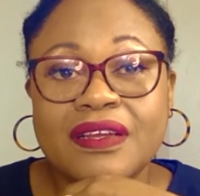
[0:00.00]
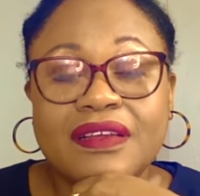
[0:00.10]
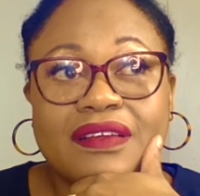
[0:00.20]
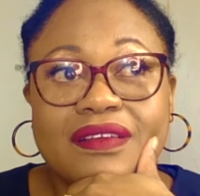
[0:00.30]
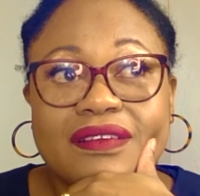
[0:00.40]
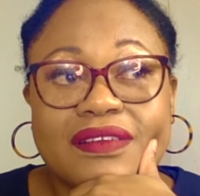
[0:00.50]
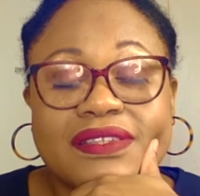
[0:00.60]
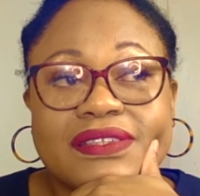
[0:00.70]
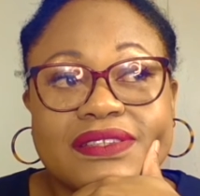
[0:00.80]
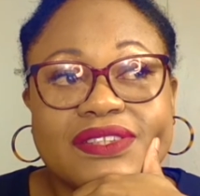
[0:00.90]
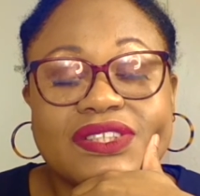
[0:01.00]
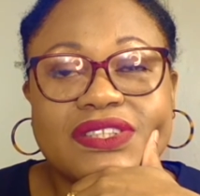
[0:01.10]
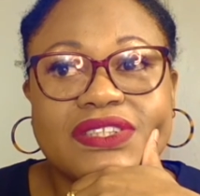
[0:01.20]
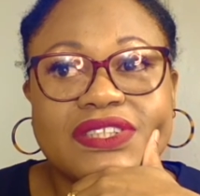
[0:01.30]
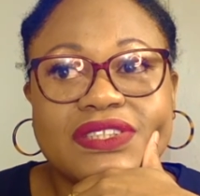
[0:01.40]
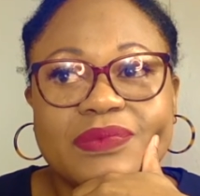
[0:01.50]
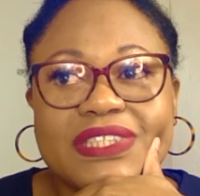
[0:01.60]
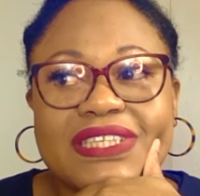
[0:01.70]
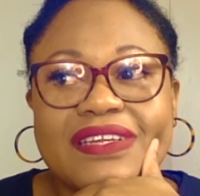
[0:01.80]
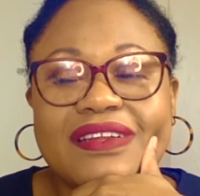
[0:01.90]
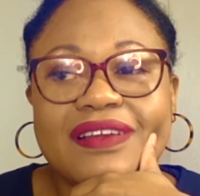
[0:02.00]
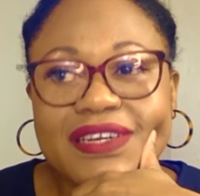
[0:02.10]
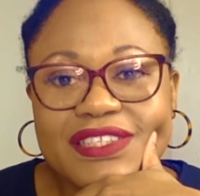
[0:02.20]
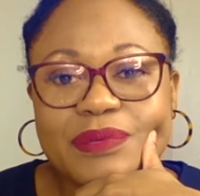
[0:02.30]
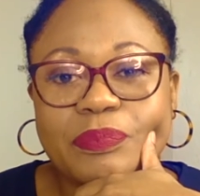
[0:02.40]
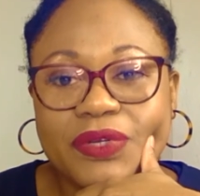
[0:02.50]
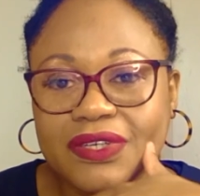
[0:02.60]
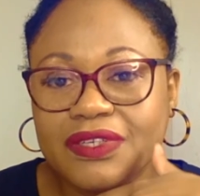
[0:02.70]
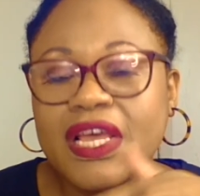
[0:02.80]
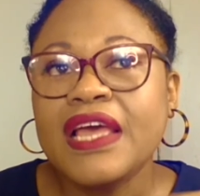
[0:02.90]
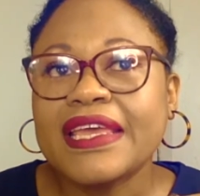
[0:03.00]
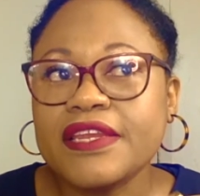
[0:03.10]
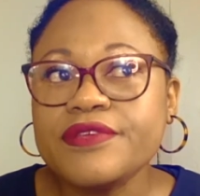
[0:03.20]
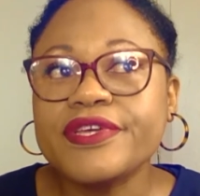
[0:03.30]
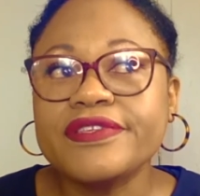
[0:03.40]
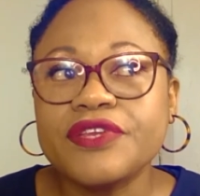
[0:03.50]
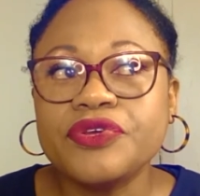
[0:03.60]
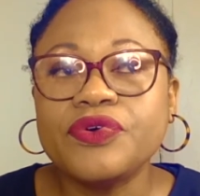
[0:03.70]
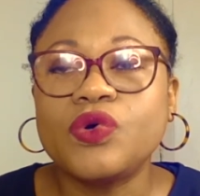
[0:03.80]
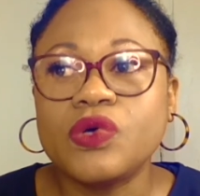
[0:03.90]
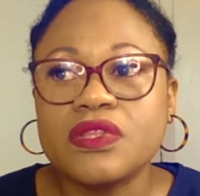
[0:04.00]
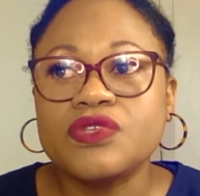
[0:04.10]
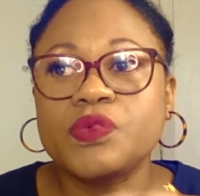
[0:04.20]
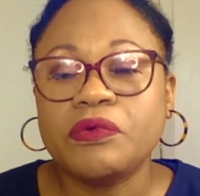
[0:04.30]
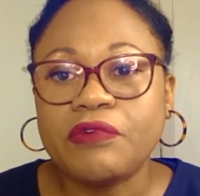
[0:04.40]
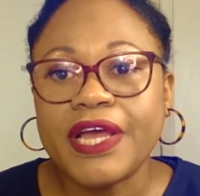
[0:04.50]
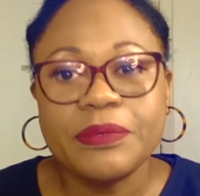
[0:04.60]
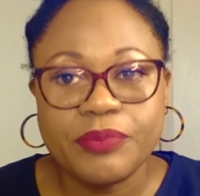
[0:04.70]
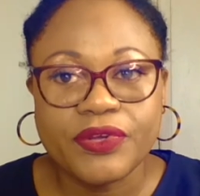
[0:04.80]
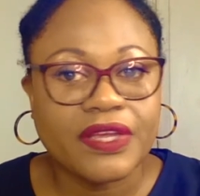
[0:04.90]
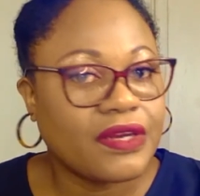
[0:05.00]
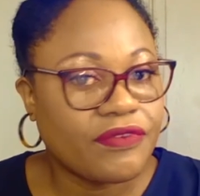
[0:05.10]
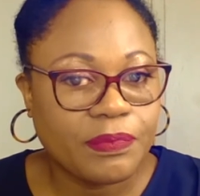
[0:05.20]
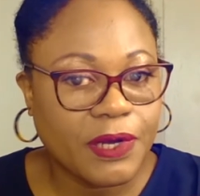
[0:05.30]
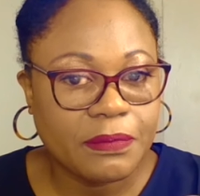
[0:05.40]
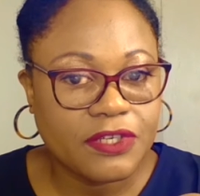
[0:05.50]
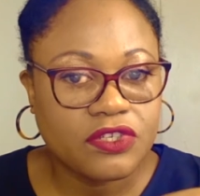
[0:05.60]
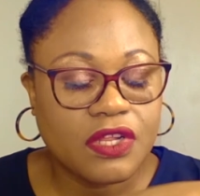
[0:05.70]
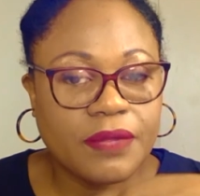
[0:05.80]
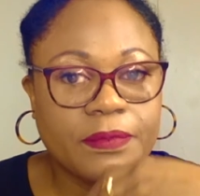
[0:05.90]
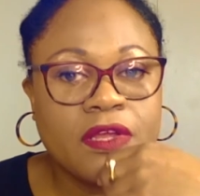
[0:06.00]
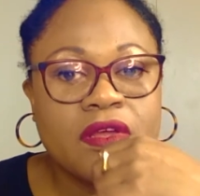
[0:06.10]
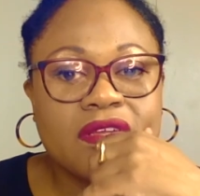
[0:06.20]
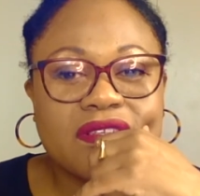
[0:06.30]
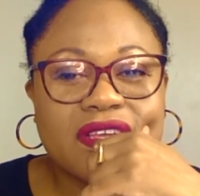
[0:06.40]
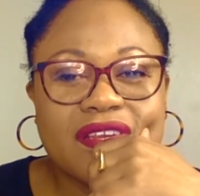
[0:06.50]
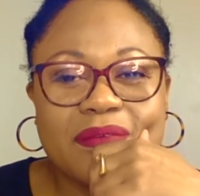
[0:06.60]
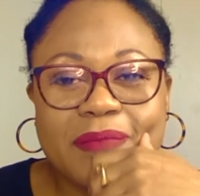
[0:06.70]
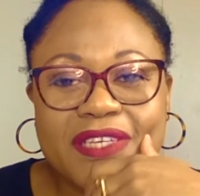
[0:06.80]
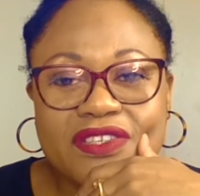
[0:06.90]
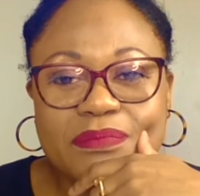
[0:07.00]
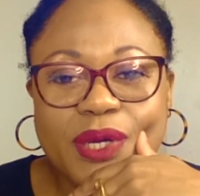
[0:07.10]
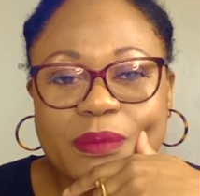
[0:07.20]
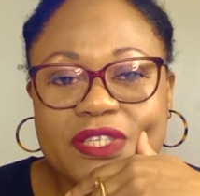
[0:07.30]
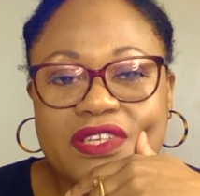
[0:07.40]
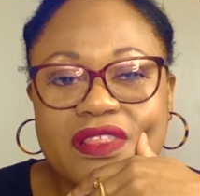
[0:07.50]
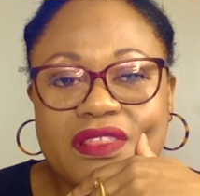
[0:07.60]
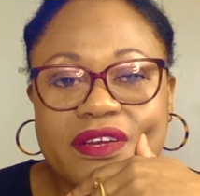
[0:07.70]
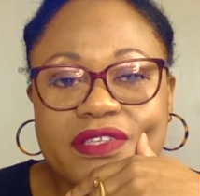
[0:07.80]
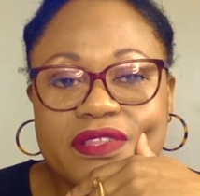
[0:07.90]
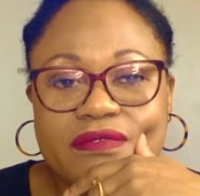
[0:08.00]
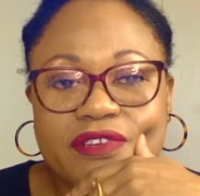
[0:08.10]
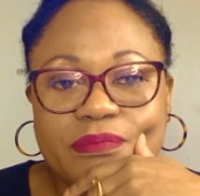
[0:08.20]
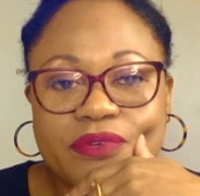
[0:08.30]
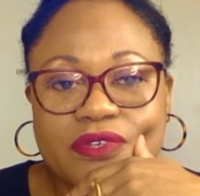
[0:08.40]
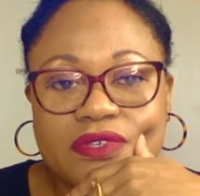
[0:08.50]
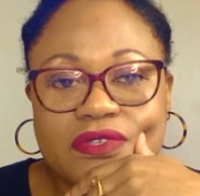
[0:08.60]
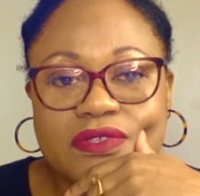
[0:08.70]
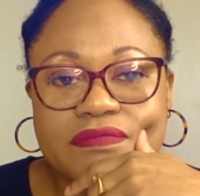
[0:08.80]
Yeah, gosh, what's it like to put? Because I know authors will write book and never publish them. So can you imagine publishing 33 books?